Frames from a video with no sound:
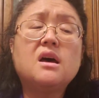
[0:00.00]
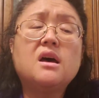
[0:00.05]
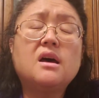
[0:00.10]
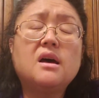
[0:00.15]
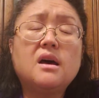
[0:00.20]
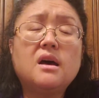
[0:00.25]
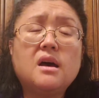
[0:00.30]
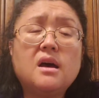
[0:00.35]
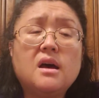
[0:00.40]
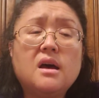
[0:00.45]

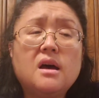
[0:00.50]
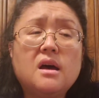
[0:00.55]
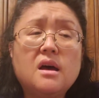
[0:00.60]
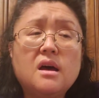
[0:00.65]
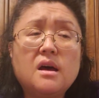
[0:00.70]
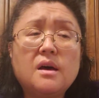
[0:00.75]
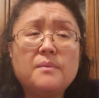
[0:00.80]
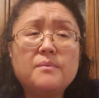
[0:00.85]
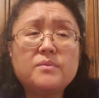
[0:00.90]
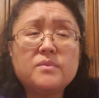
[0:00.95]

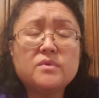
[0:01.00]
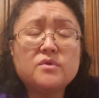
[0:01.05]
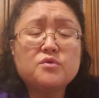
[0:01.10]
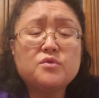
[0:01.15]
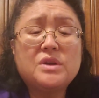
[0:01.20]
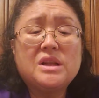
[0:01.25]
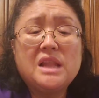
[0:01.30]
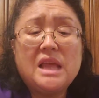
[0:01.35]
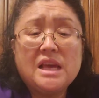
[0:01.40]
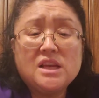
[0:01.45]
uh,
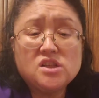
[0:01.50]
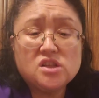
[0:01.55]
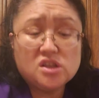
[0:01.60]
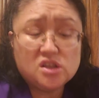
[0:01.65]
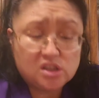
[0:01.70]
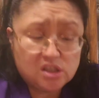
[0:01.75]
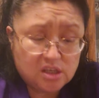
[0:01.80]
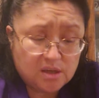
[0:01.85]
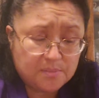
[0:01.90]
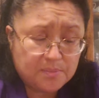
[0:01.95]

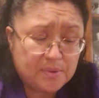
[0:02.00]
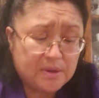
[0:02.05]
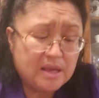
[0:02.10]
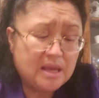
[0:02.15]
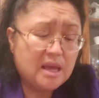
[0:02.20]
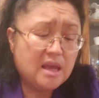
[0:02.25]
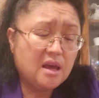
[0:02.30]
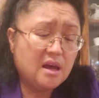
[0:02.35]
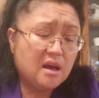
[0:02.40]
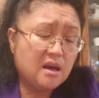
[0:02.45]
relationship
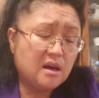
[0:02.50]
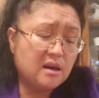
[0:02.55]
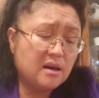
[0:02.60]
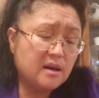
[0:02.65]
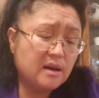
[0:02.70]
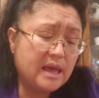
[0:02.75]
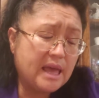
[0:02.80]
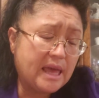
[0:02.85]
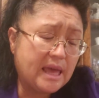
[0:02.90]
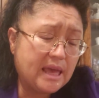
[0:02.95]

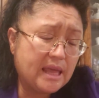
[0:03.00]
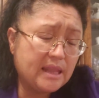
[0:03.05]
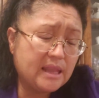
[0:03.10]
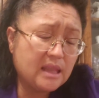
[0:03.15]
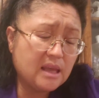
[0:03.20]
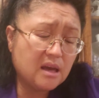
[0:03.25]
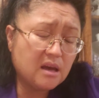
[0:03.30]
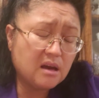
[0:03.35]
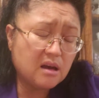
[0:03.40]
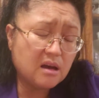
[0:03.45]

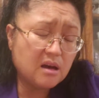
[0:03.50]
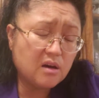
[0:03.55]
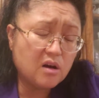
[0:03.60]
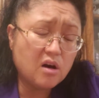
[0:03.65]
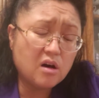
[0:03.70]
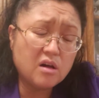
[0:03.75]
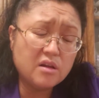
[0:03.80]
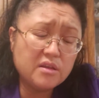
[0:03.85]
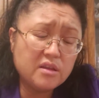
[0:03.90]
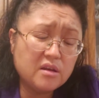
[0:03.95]
and
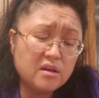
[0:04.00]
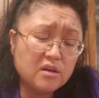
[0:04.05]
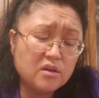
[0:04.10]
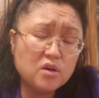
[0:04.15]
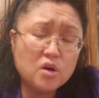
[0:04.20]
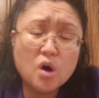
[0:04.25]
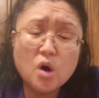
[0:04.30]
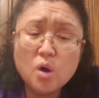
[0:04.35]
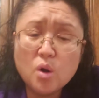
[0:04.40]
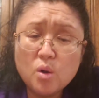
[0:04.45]
all the
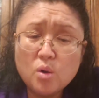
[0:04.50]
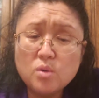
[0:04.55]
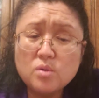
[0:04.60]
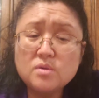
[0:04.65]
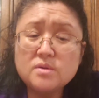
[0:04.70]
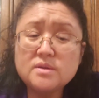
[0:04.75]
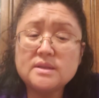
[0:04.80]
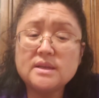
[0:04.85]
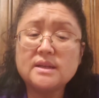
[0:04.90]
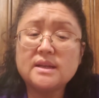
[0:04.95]

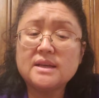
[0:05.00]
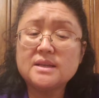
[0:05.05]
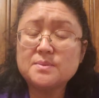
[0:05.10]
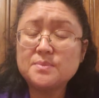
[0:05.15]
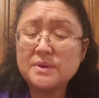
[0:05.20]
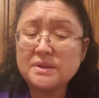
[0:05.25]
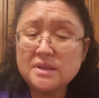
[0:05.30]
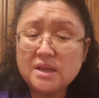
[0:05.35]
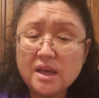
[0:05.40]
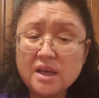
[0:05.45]
goals and
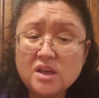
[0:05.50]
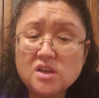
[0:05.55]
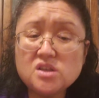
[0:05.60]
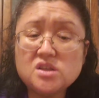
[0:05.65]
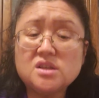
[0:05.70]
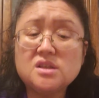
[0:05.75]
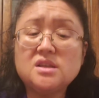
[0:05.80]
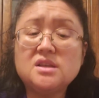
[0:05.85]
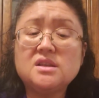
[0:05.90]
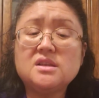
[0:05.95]

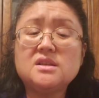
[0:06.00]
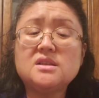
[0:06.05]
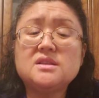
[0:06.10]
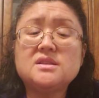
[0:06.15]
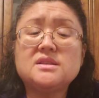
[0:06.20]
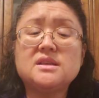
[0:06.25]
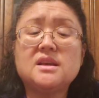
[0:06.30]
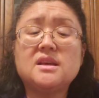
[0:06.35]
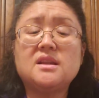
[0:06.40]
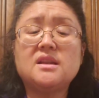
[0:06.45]

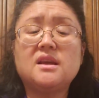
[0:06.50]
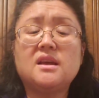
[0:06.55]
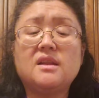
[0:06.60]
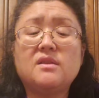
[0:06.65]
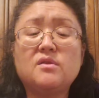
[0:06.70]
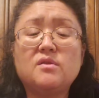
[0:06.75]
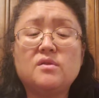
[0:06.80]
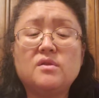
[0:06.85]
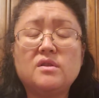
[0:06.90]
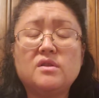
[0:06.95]
expectations
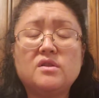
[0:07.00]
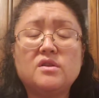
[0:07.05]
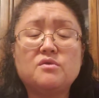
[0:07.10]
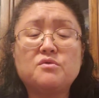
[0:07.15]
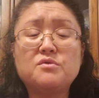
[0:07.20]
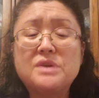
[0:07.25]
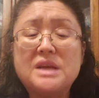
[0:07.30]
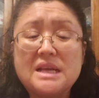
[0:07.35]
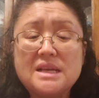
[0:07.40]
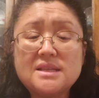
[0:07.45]
and the
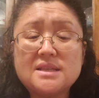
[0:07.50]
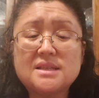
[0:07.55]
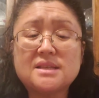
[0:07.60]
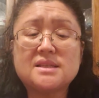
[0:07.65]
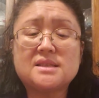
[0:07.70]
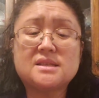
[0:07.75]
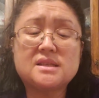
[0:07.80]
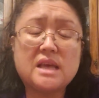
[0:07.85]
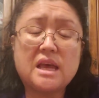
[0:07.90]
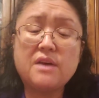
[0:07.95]

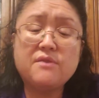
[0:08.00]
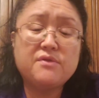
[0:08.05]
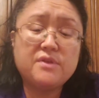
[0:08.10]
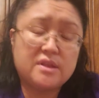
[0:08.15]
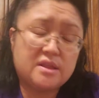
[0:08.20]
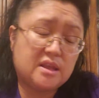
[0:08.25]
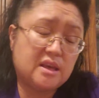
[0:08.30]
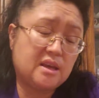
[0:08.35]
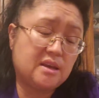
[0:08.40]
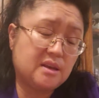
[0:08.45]
risks,
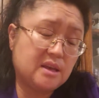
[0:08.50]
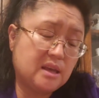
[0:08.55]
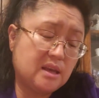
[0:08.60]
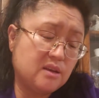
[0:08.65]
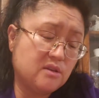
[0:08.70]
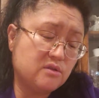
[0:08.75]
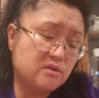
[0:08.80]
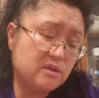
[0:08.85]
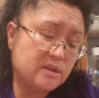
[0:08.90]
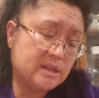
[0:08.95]
everything
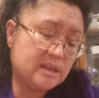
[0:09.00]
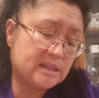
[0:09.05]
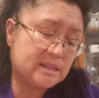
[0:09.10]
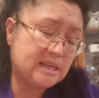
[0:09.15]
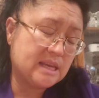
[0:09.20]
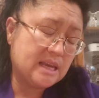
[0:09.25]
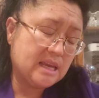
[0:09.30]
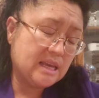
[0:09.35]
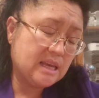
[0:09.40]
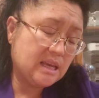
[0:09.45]

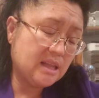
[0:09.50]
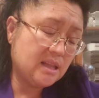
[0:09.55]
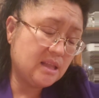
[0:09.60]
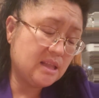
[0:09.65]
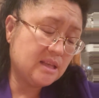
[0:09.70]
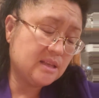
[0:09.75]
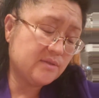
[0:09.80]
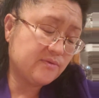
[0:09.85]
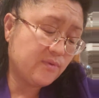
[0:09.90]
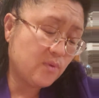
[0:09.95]
included in
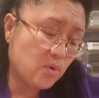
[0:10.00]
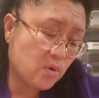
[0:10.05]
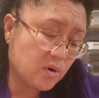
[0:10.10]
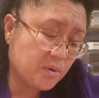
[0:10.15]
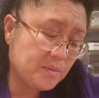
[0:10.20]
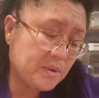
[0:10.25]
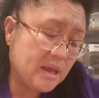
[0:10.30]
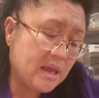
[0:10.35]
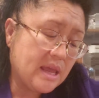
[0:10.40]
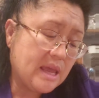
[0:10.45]
this
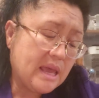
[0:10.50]
form.